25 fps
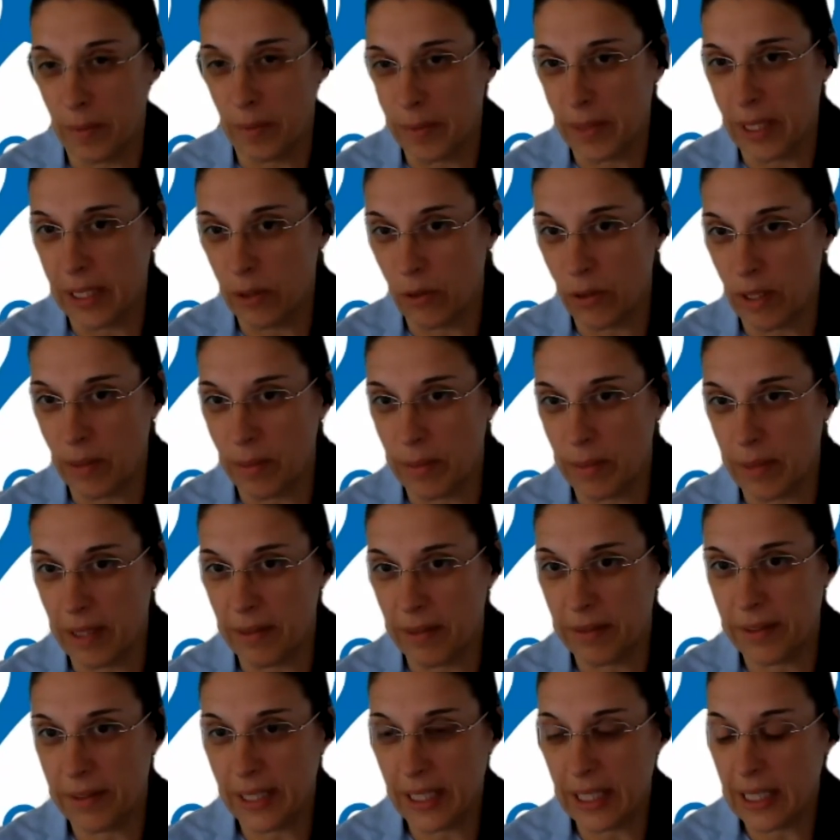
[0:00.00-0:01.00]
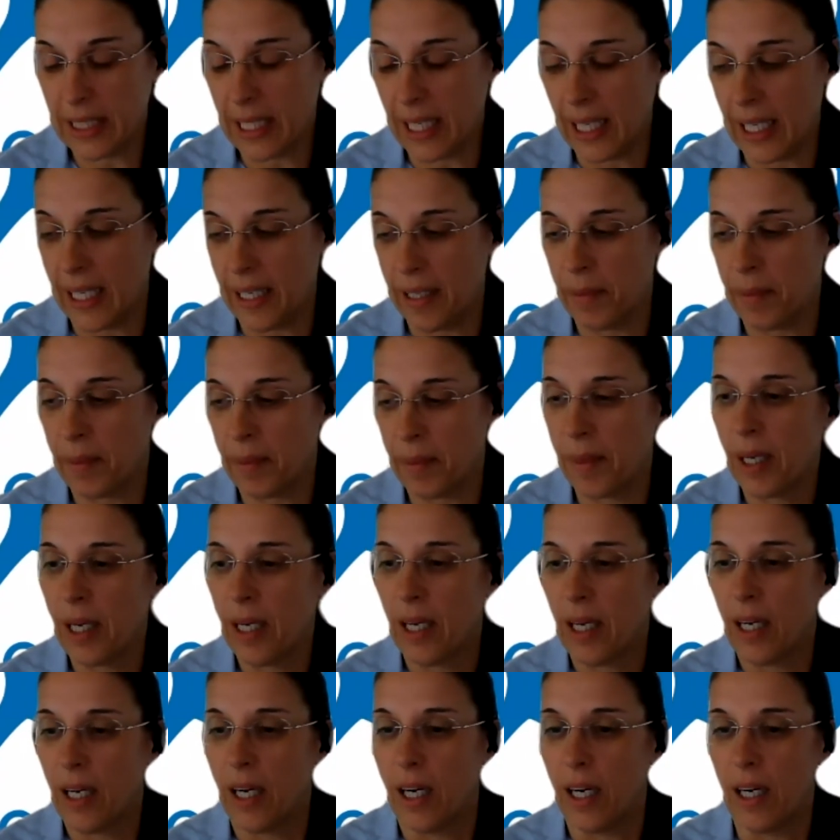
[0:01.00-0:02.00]
during my free time,
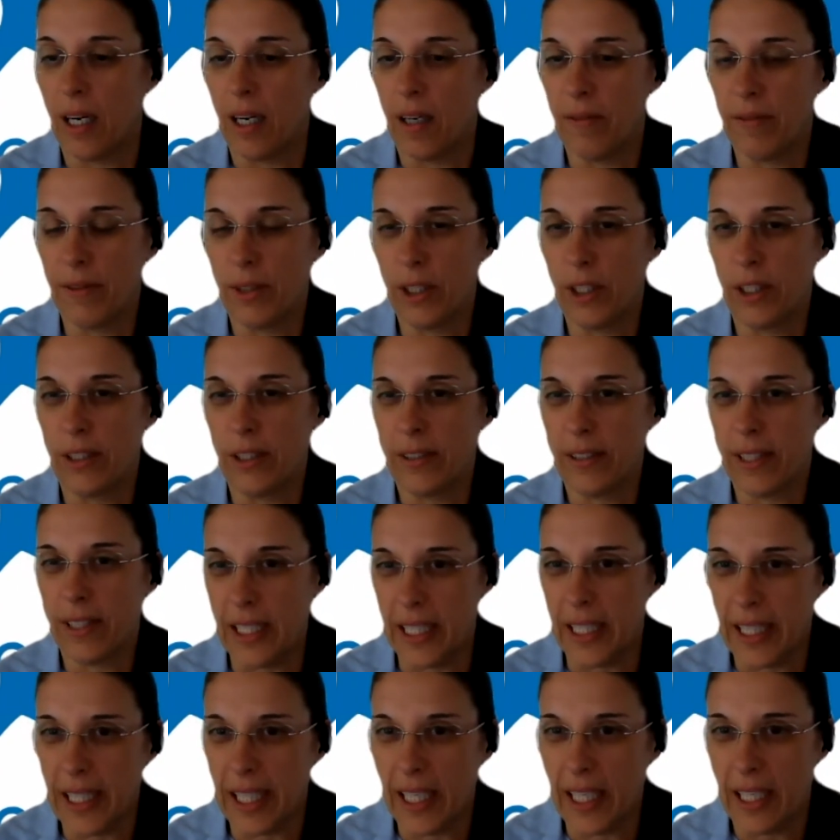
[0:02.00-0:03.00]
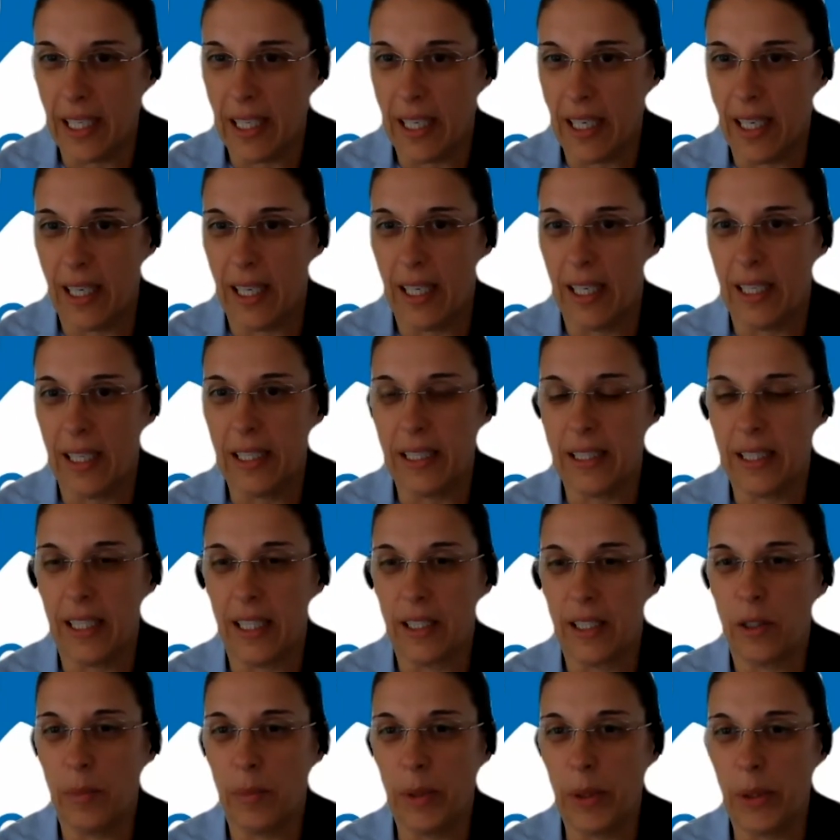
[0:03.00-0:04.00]
volunteering in a
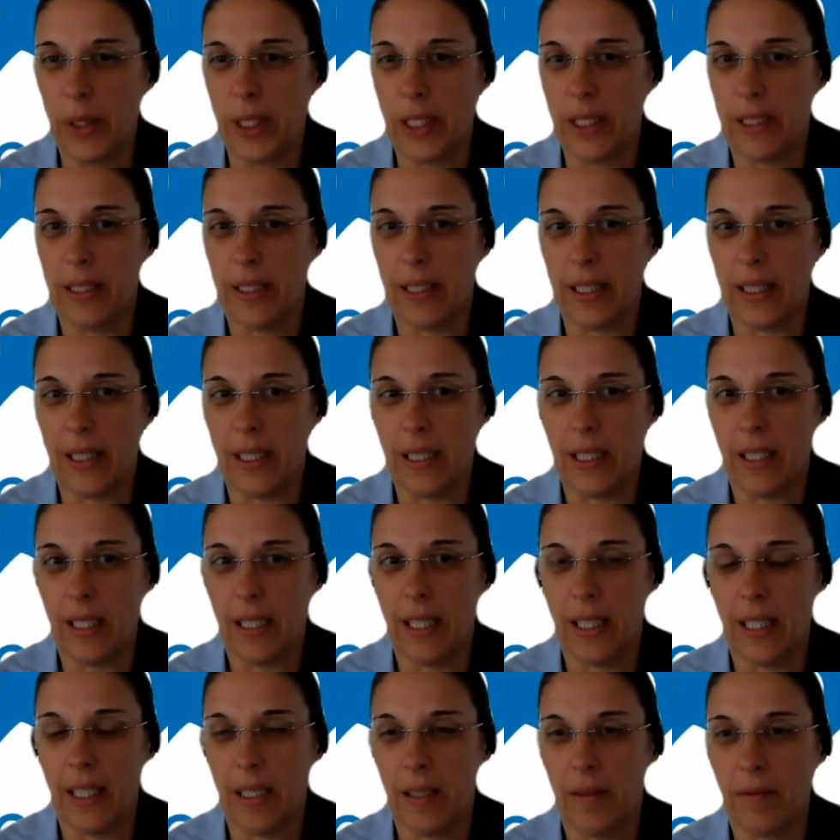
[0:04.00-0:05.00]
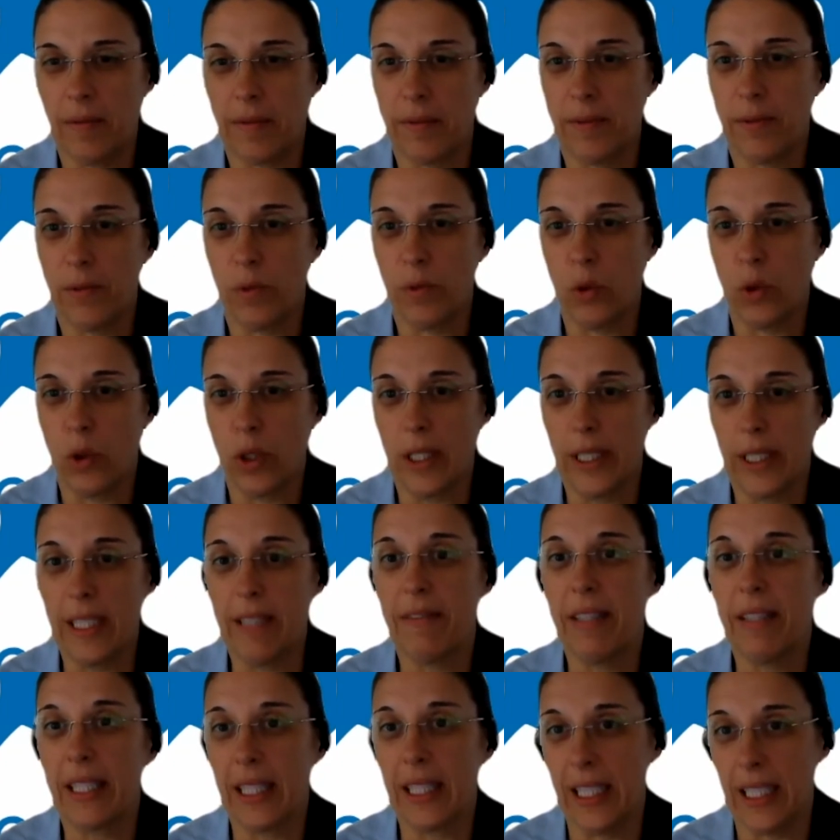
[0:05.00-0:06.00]
community for
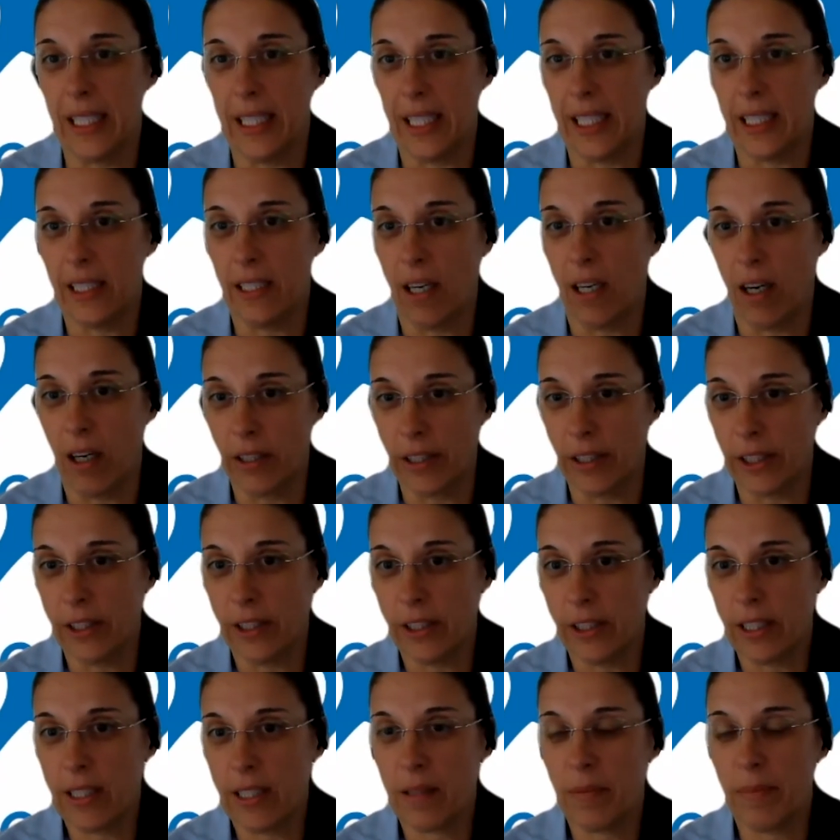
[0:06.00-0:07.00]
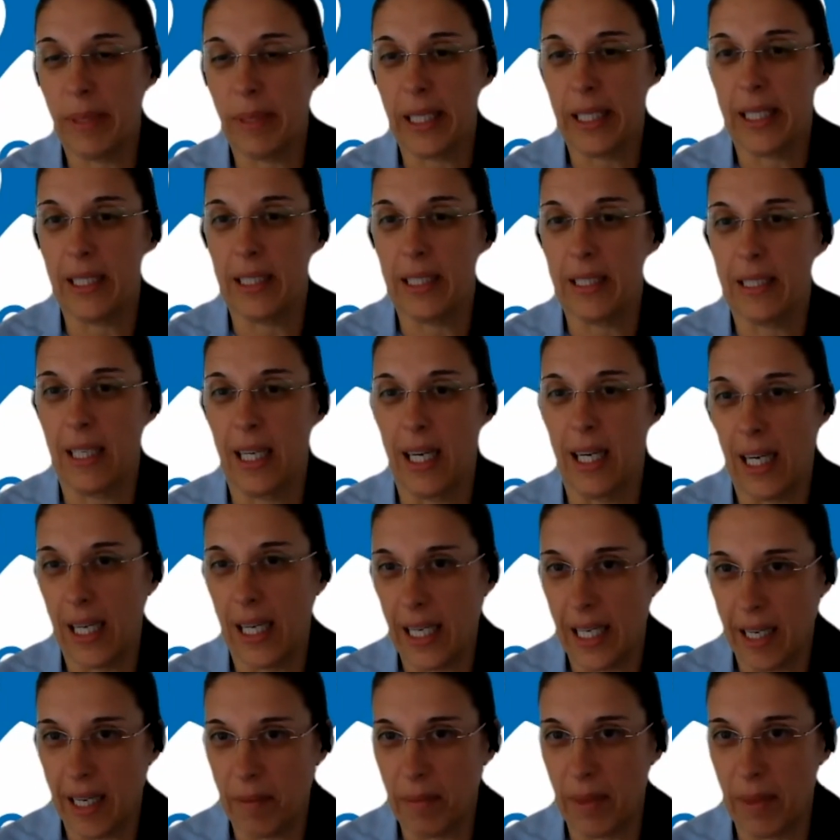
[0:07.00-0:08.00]
living kidney donors because I
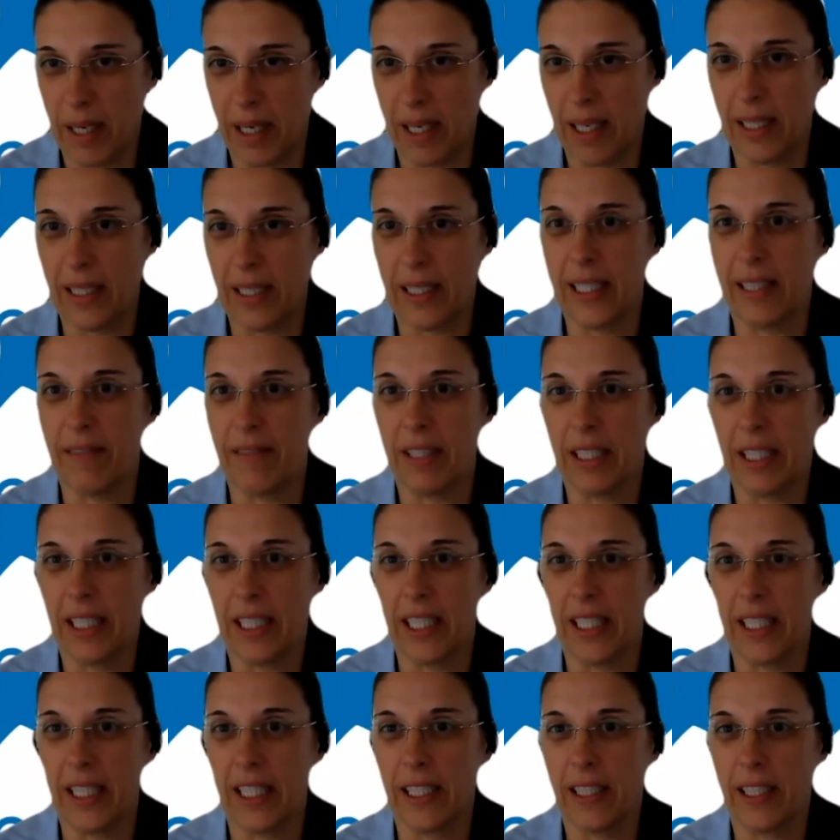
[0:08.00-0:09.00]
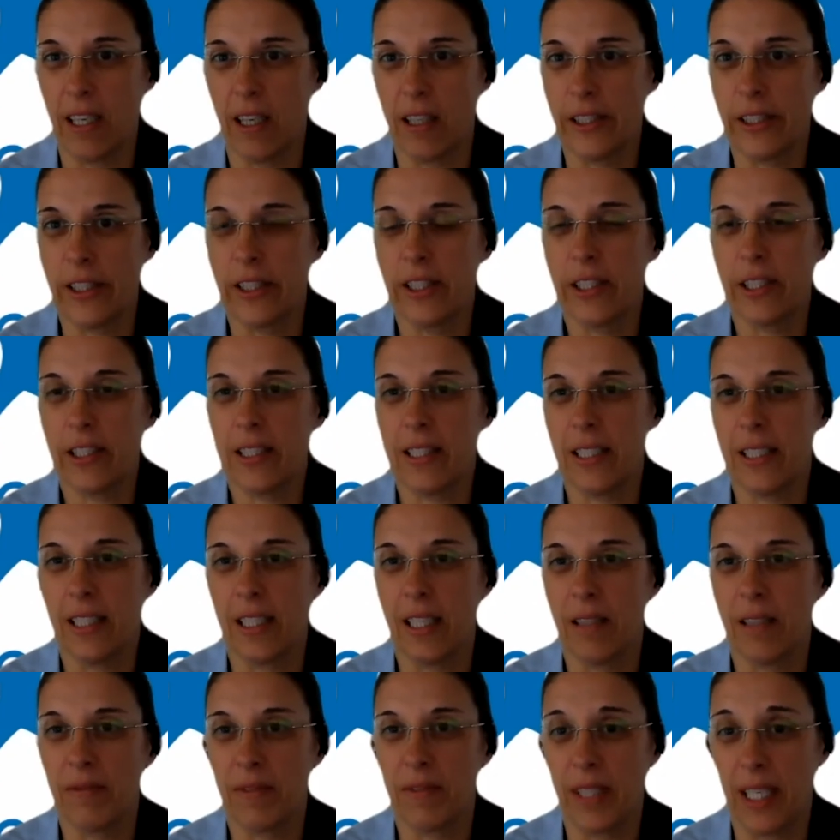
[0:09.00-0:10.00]
am a living kidney donors and
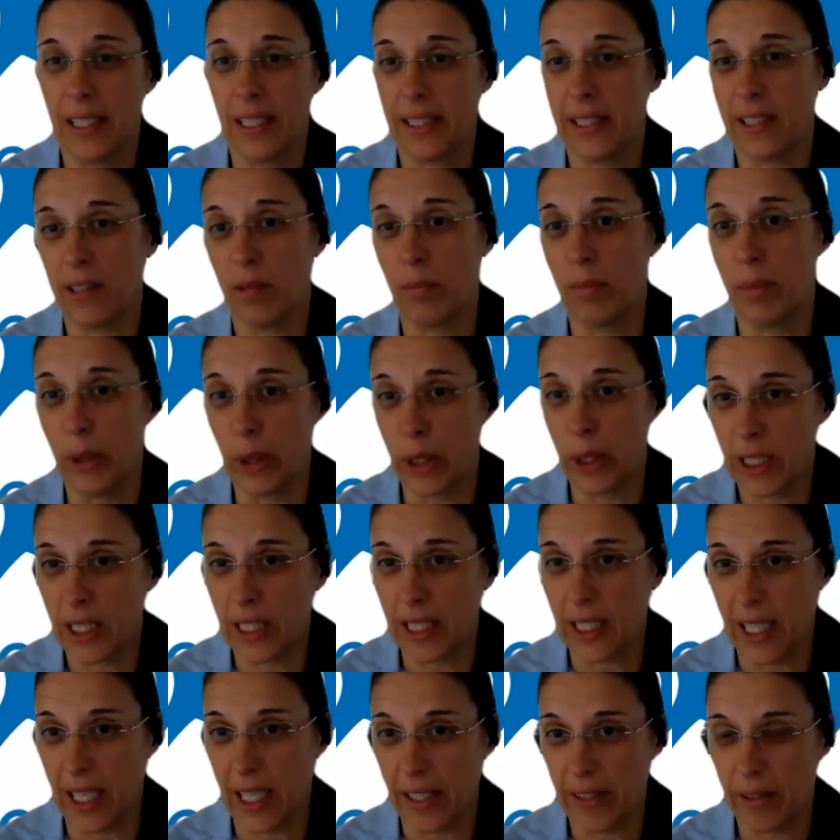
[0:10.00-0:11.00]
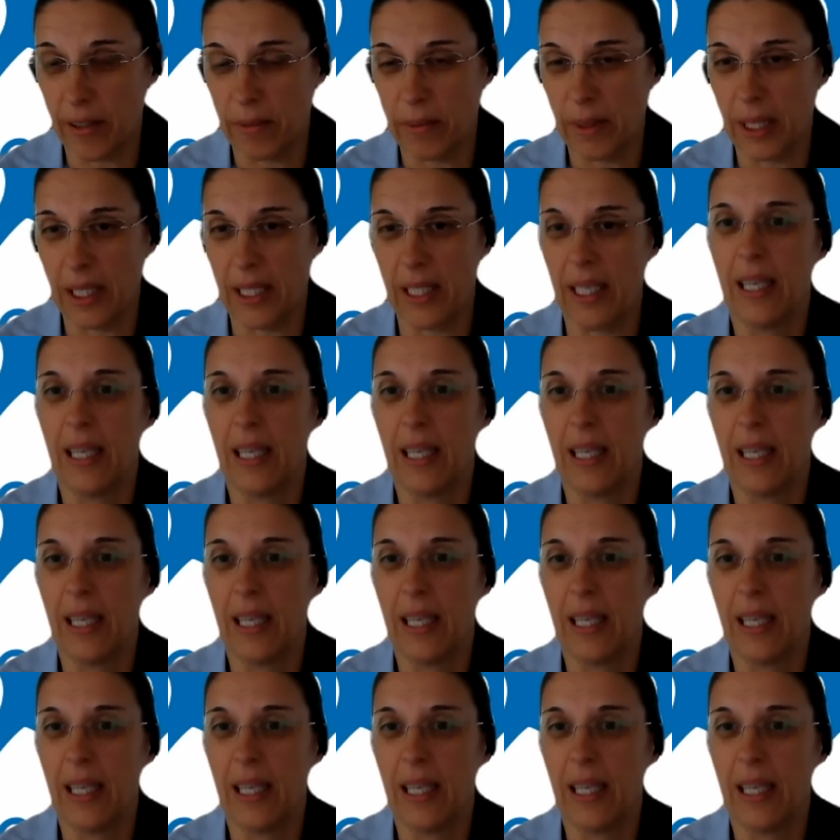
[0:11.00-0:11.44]
I'm writing a book together with